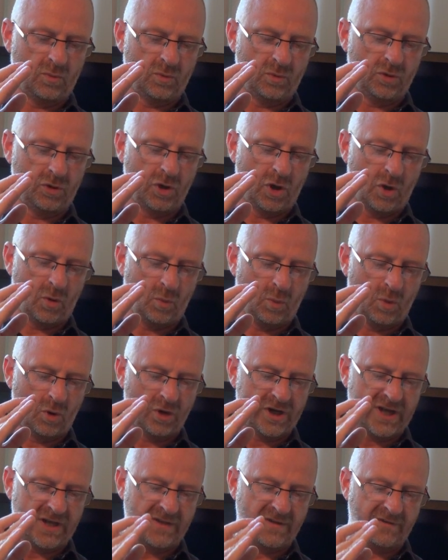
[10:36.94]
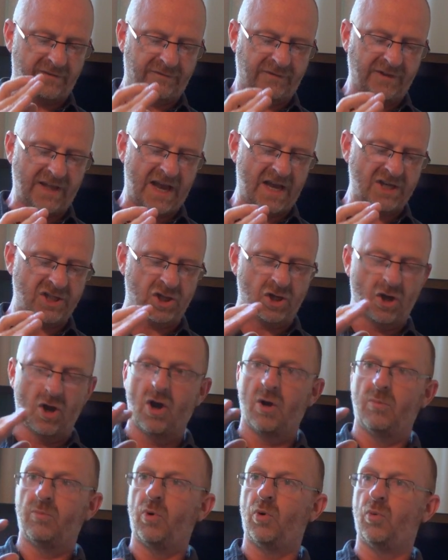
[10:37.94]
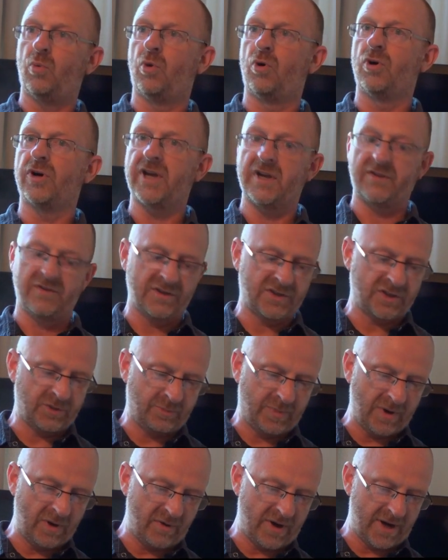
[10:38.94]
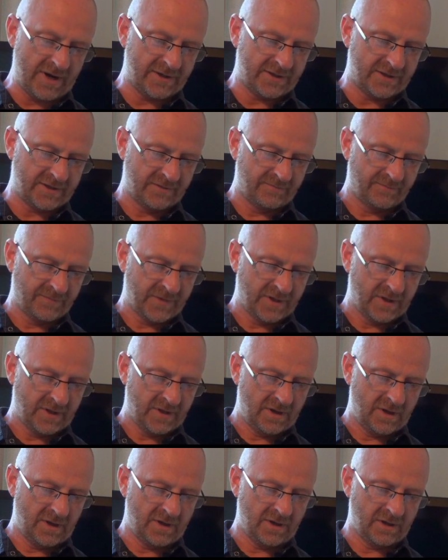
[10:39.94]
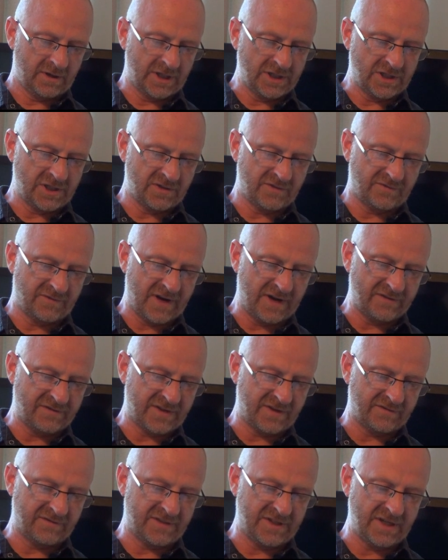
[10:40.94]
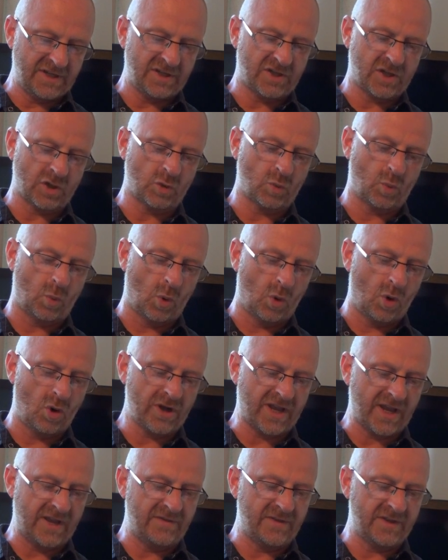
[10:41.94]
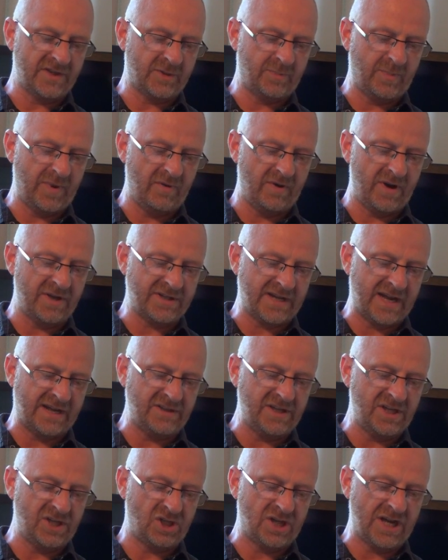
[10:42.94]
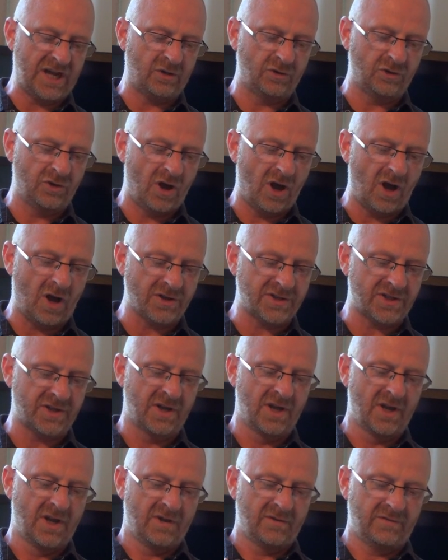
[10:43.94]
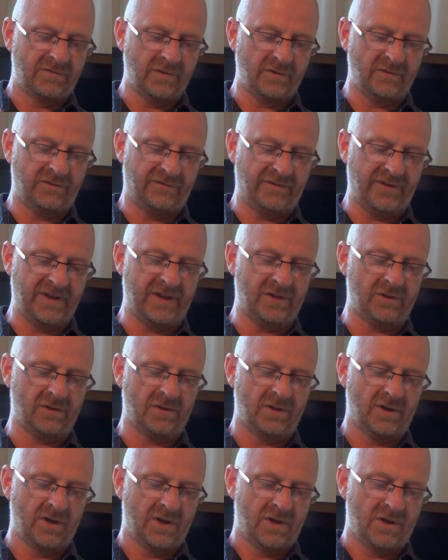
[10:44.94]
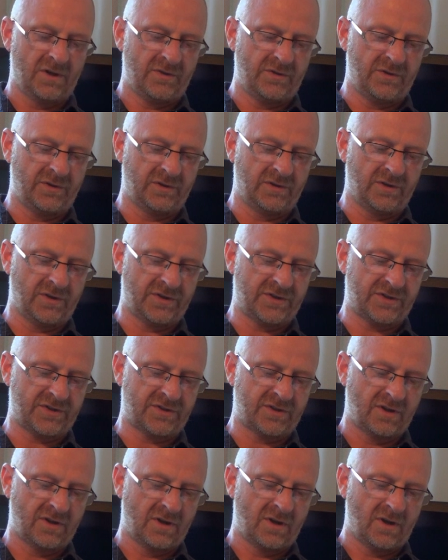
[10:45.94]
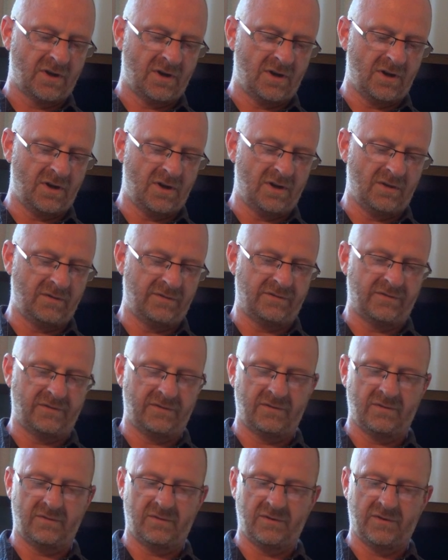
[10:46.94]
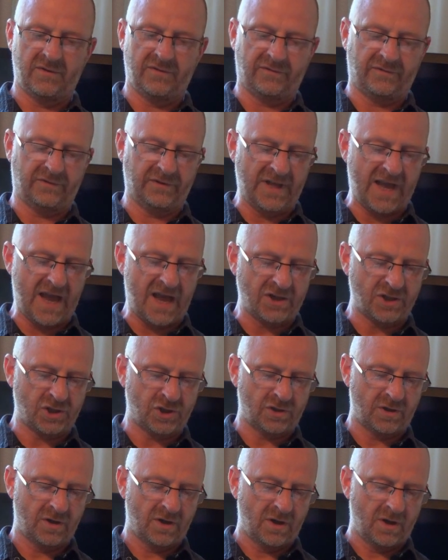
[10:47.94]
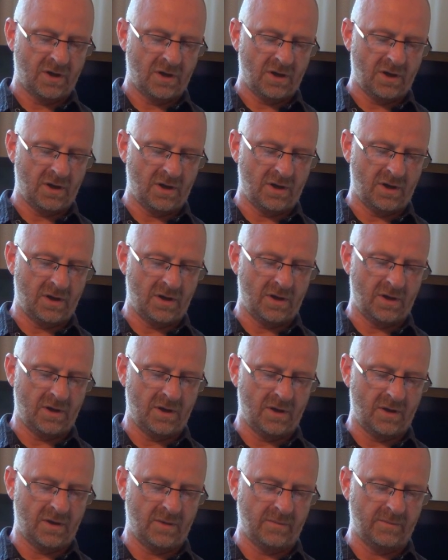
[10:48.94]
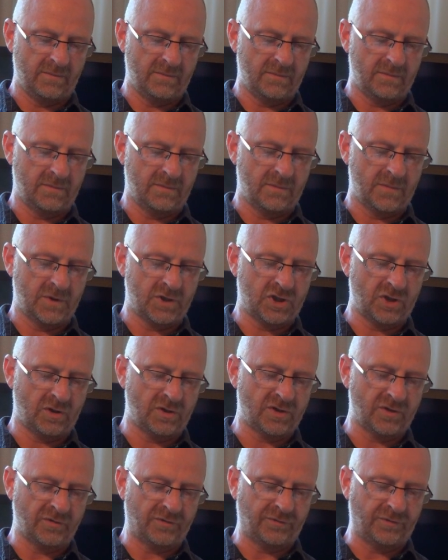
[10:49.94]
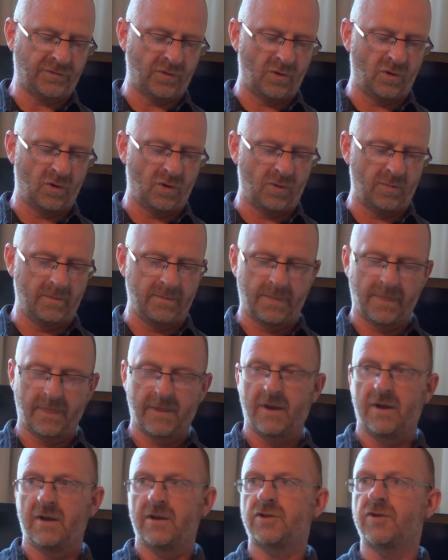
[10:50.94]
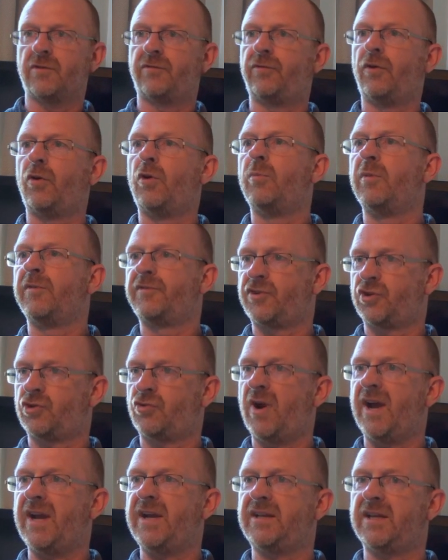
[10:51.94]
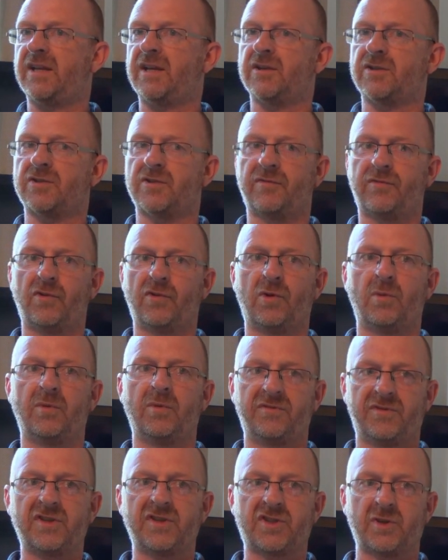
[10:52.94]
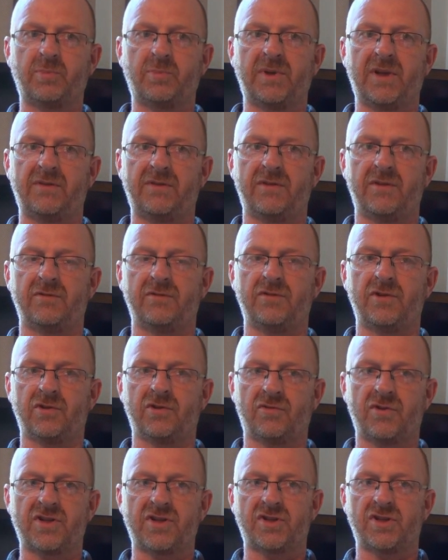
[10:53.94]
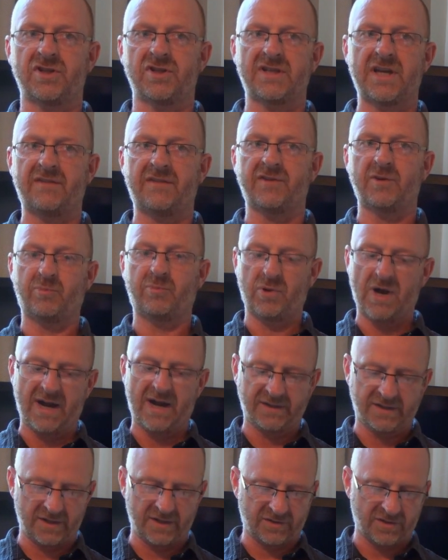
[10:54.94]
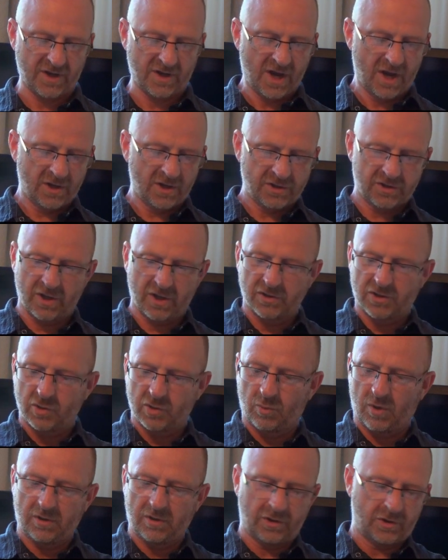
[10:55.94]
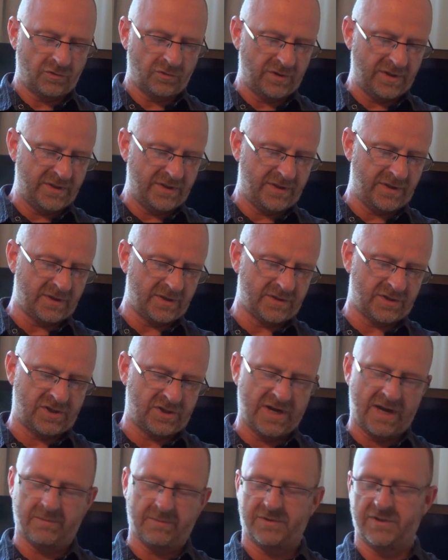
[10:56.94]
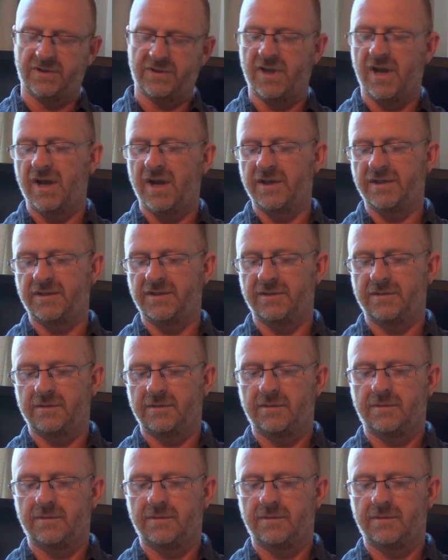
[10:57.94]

not walk in the flesh, but walk in the Spirit uh, Galatians 5:17 says, "Walk in the Spirit, and ye shall not fulfill the lusts of the flesh." Um, so it's a form, it's a form of training, it's a form of discipline that, that Christians have to practice. Let's go to 1 Corinthians chapter 9.